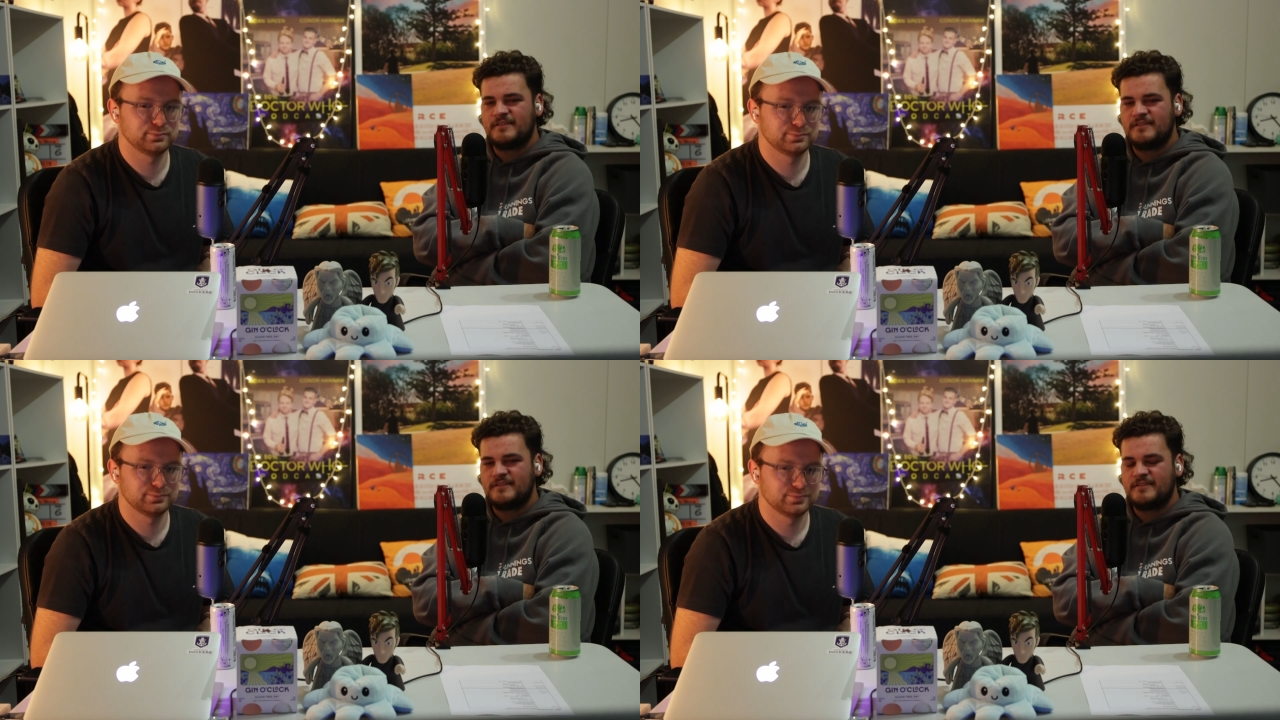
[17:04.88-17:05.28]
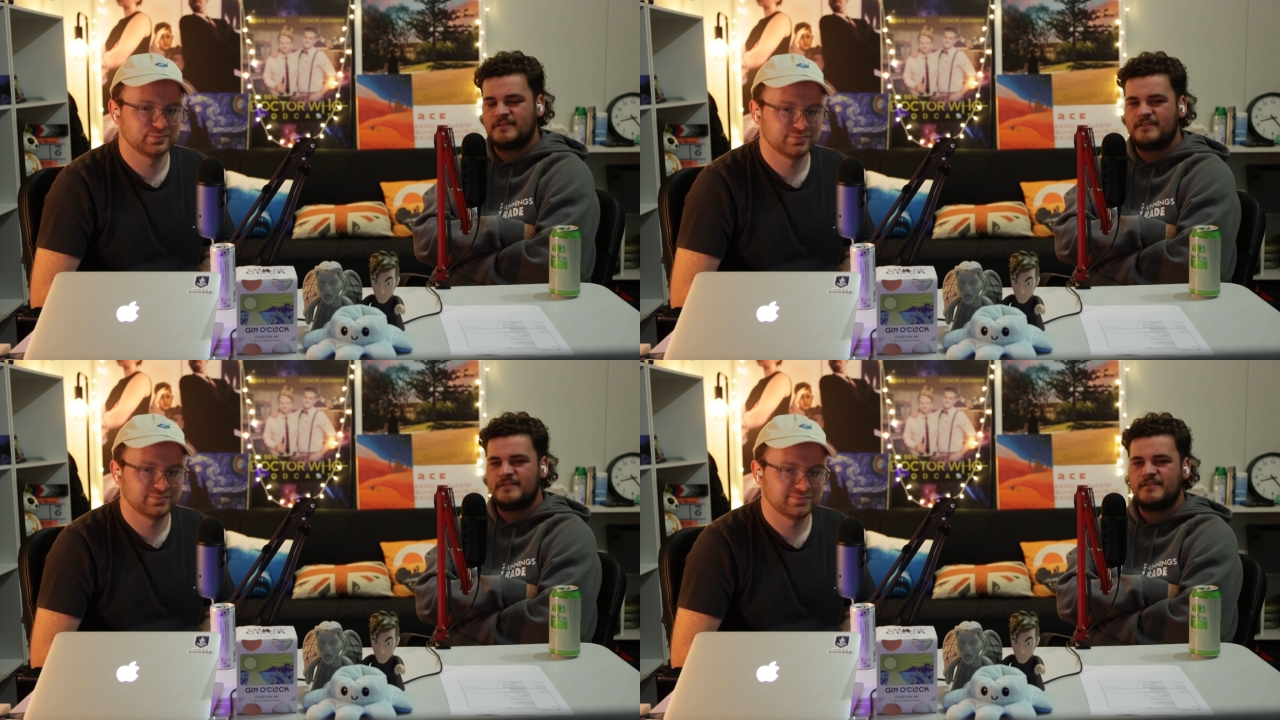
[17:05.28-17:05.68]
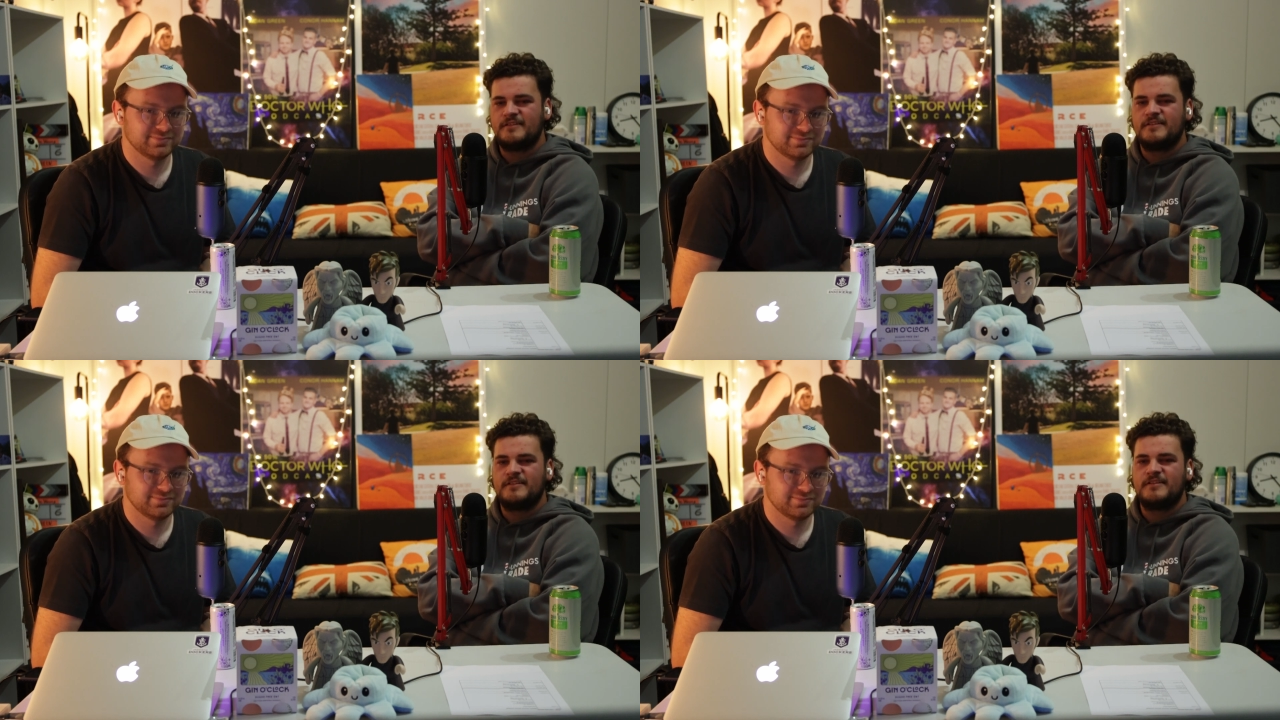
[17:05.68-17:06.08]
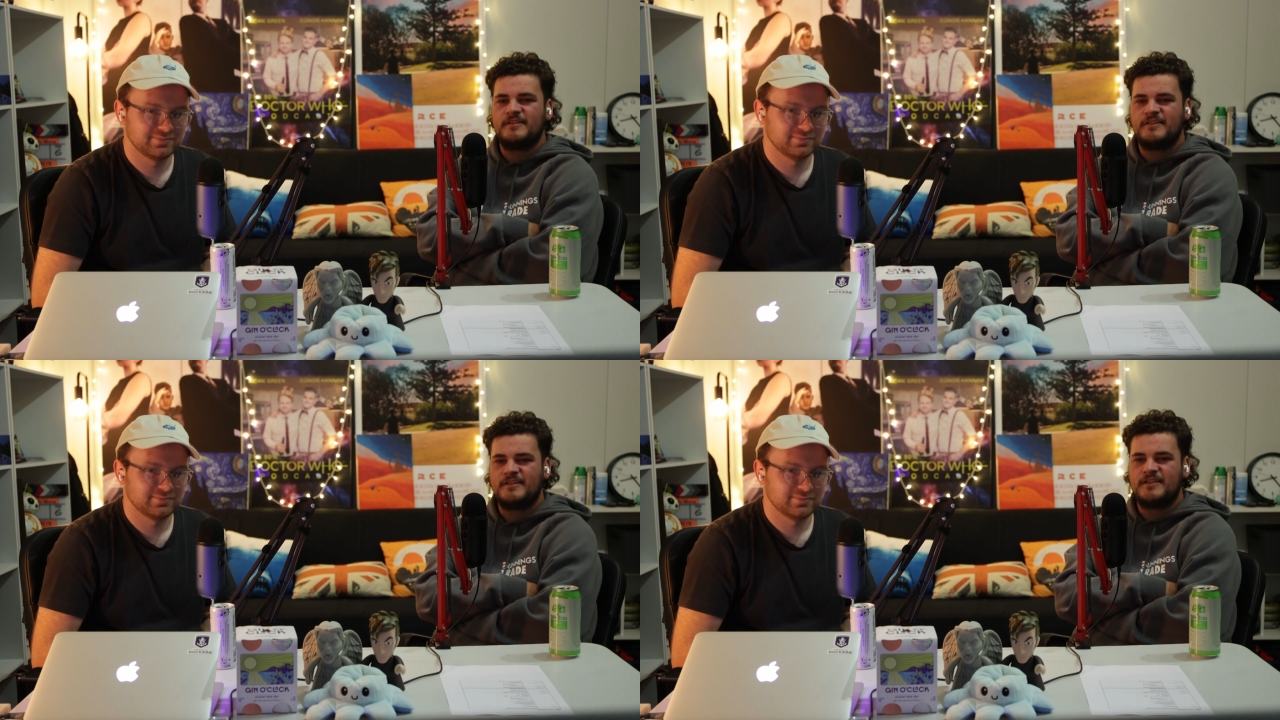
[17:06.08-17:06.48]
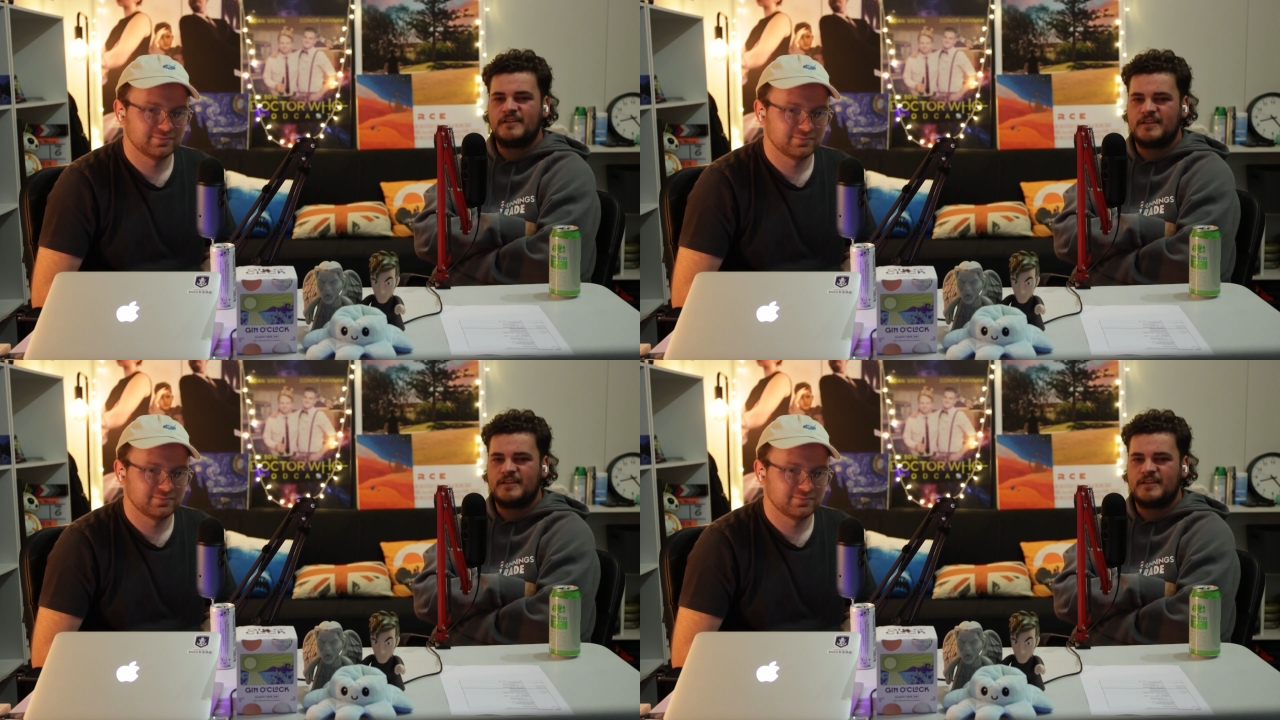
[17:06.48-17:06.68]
[no speech]